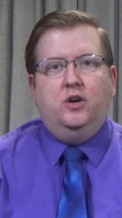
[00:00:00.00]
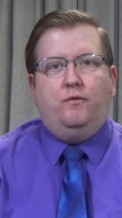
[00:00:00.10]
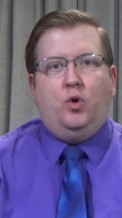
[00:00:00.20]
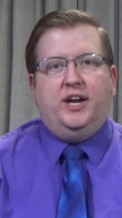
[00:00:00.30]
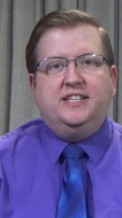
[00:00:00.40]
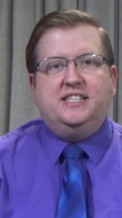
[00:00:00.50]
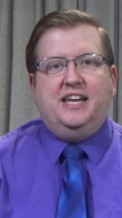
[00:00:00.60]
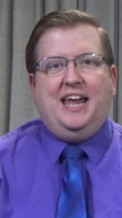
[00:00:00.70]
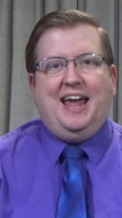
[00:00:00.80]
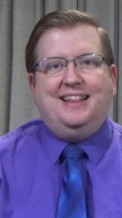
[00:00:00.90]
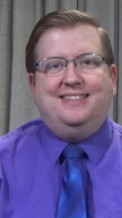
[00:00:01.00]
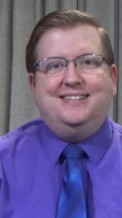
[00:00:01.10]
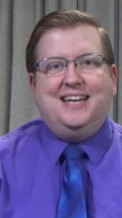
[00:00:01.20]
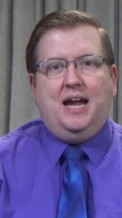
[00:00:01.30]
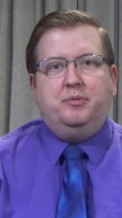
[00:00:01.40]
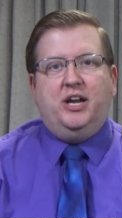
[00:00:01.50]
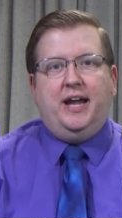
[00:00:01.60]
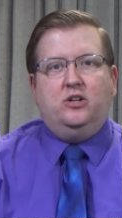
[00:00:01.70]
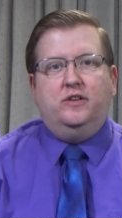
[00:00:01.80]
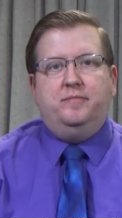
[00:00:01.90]
for it is at the
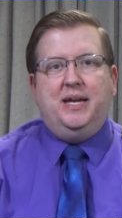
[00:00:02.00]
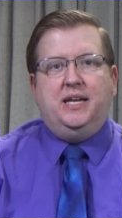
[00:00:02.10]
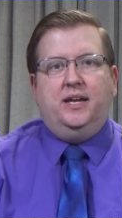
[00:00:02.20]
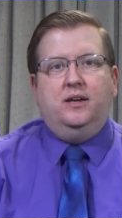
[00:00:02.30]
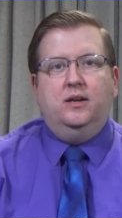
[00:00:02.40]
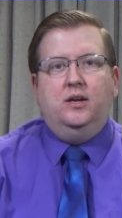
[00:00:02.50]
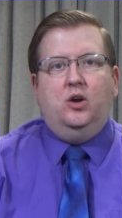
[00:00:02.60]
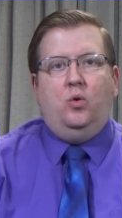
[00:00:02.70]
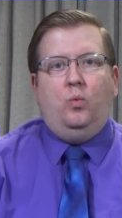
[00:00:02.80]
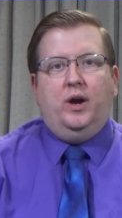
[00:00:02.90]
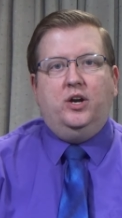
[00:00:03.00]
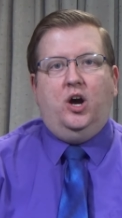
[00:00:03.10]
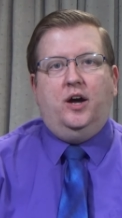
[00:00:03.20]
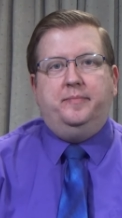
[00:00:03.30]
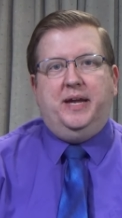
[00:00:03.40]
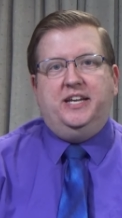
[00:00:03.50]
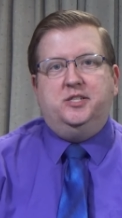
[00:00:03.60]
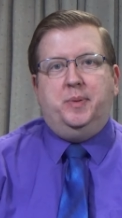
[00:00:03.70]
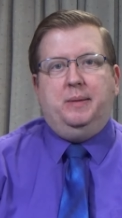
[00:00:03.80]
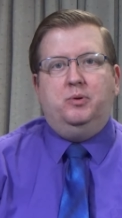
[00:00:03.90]
tabernacle of meeting where God met
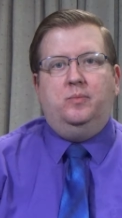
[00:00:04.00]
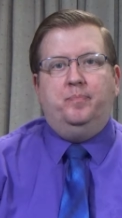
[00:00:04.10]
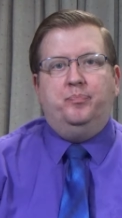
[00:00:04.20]
his people.